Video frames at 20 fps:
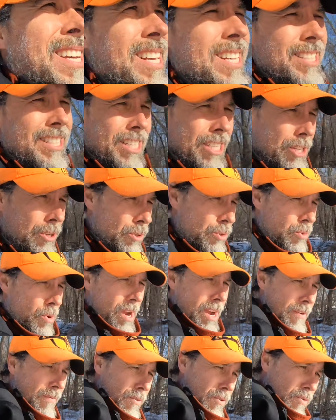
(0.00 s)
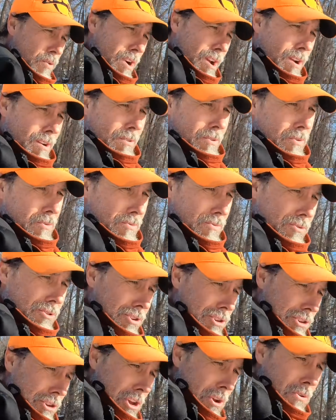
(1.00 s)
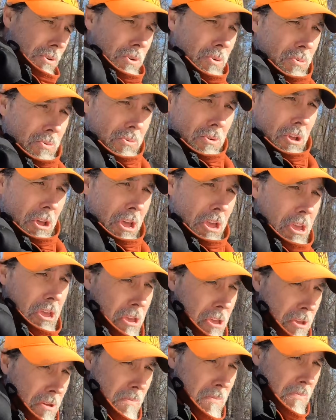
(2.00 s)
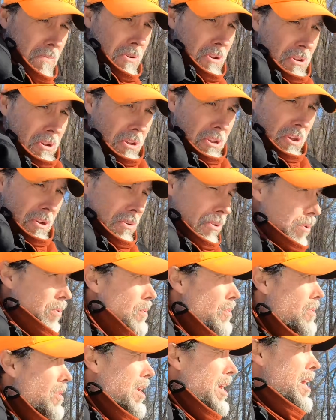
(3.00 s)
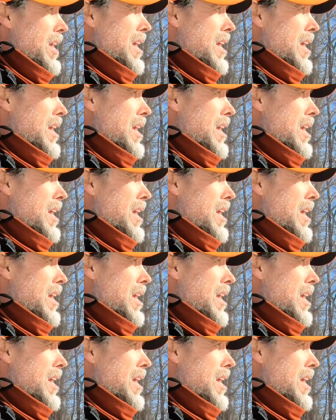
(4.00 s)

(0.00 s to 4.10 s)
It's like he's driving around going, look how cool I am, look how cool I